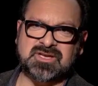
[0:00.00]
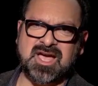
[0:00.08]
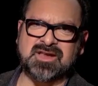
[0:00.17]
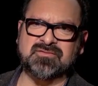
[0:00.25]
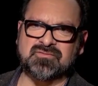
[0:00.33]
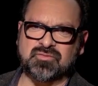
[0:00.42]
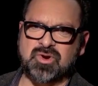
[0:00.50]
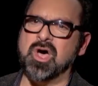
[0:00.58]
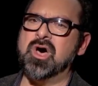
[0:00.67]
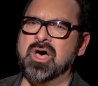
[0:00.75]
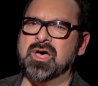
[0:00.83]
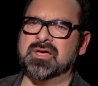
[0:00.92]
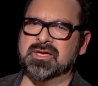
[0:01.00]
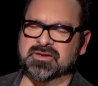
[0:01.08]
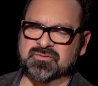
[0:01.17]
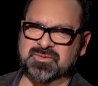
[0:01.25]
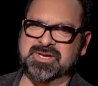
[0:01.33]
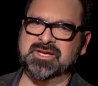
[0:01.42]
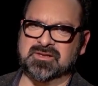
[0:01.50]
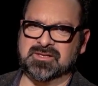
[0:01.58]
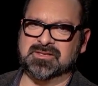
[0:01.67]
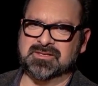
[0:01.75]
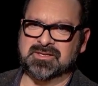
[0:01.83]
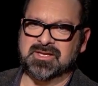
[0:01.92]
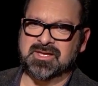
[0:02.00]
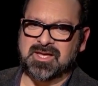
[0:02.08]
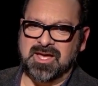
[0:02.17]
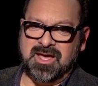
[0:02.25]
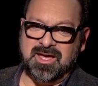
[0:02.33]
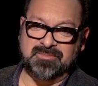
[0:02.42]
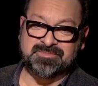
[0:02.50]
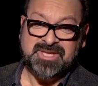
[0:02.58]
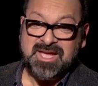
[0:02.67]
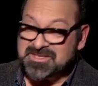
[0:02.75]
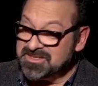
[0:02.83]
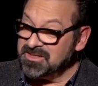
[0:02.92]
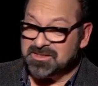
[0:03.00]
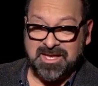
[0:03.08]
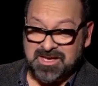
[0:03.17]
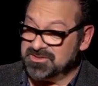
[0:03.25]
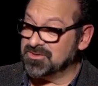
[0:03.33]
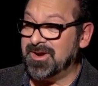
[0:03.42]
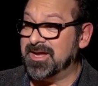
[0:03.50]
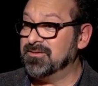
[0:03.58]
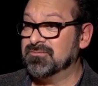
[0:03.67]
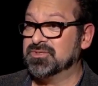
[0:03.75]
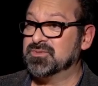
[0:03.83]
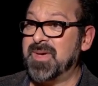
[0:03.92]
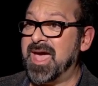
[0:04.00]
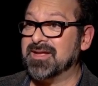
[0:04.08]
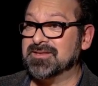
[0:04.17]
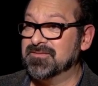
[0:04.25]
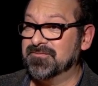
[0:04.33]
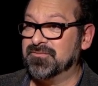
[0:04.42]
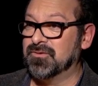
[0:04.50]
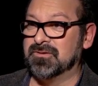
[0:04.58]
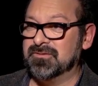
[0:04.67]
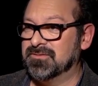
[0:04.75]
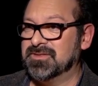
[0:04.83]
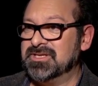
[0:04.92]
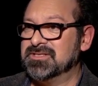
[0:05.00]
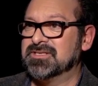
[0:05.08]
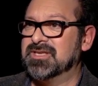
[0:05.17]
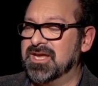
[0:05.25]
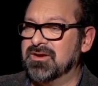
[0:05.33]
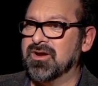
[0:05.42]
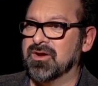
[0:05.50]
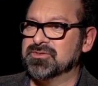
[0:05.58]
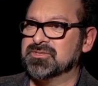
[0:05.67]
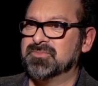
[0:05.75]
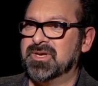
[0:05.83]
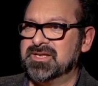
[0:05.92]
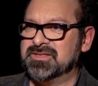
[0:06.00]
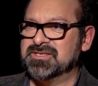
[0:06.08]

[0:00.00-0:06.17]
kind of raw and real, yet still has great respect for these heroes, but at